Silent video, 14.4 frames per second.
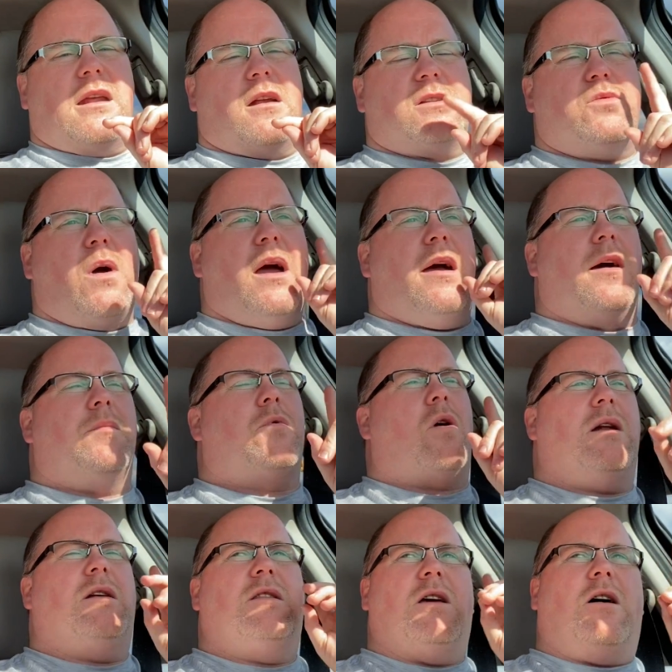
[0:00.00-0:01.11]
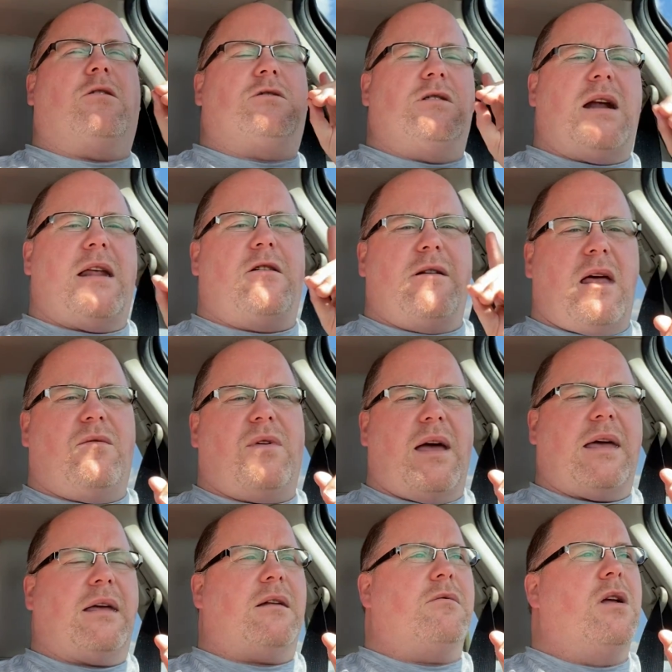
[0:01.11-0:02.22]
That's why I upgraded the alternator in that
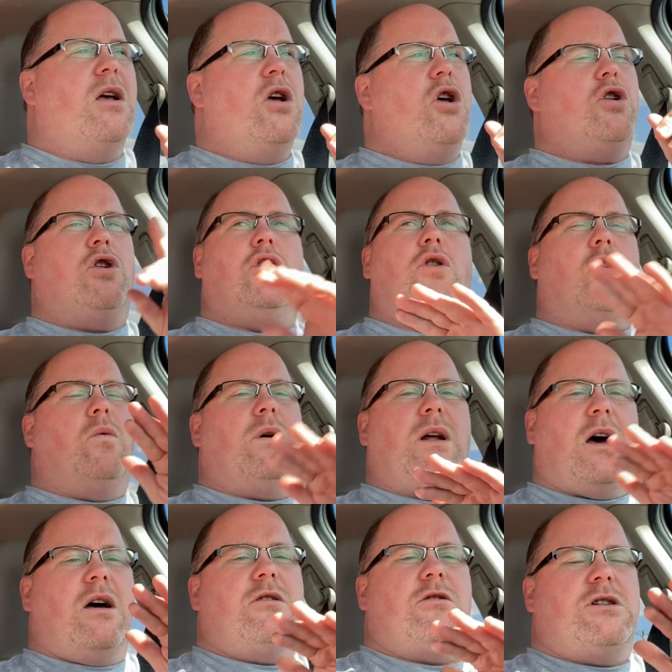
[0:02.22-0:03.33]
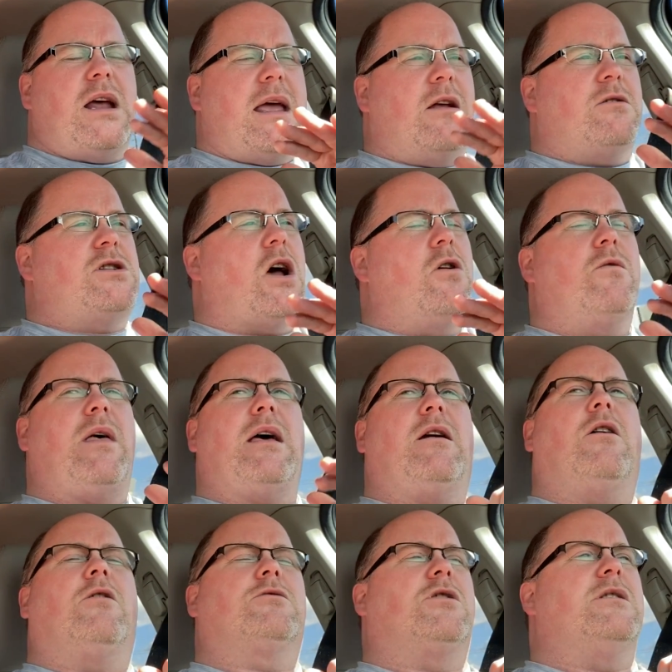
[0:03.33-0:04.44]
van. You don't want to undertow that
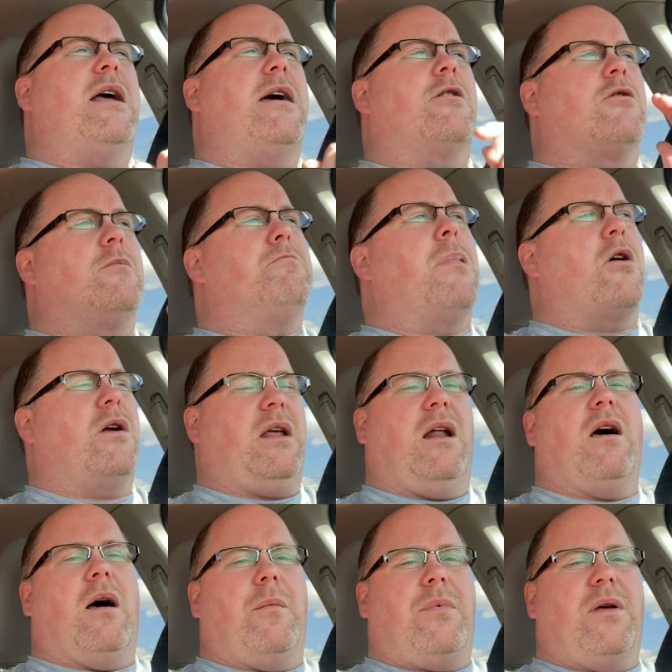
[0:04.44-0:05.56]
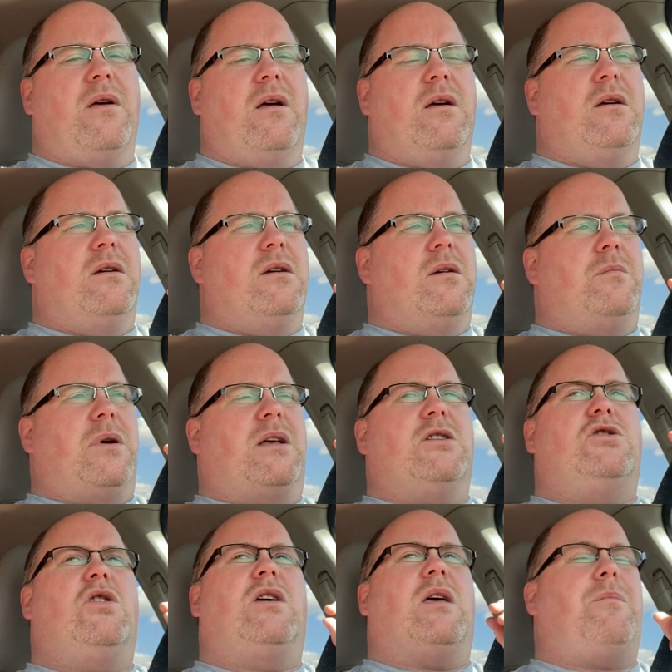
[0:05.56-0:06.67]
alternator and burn it up, because
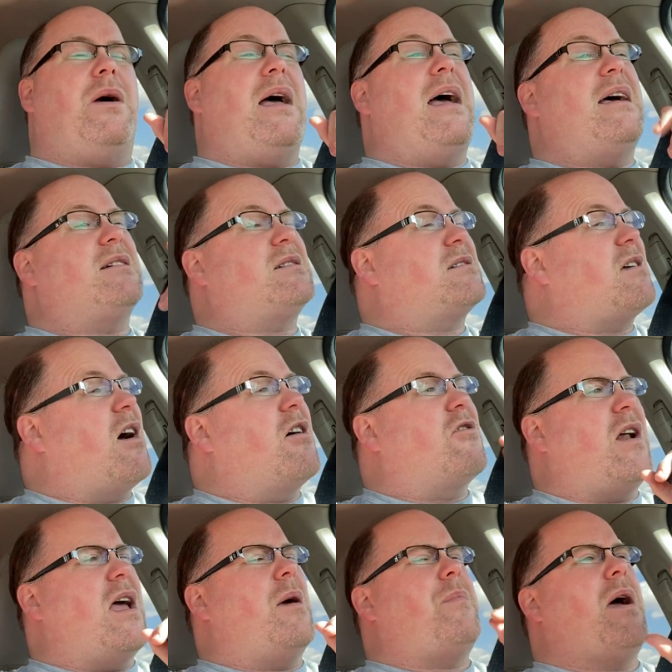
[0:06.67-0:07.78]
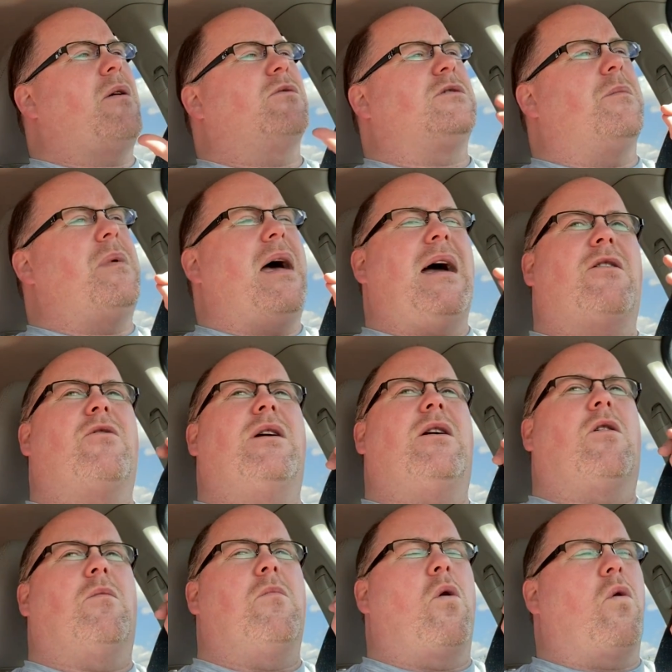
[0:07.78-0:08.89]
you get past 100 amp hours of battery
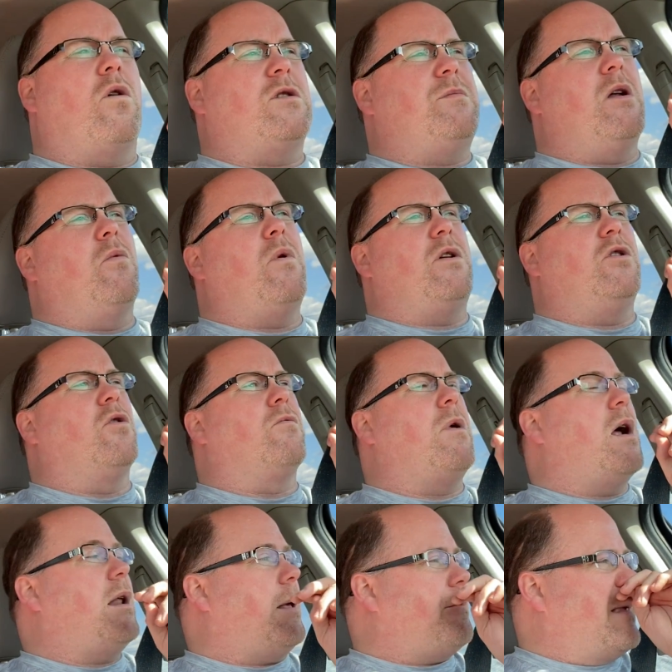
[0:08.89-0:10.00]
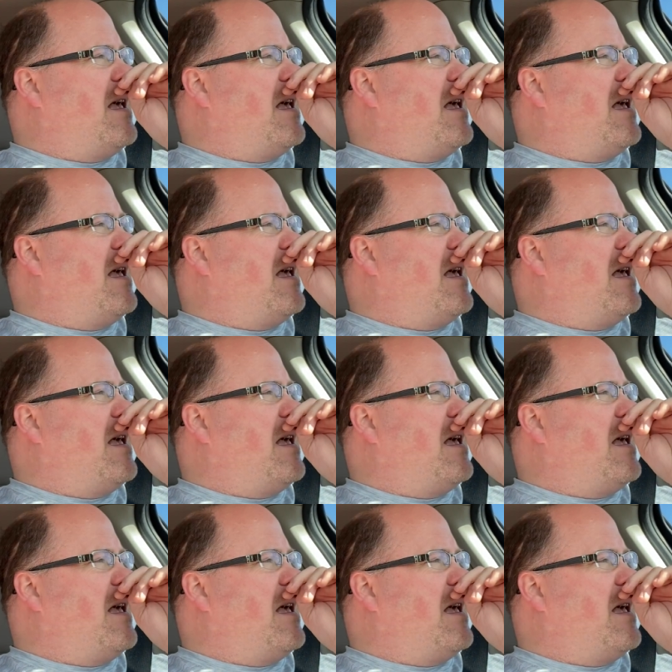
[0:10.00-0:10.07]
or more, depending on what you're running.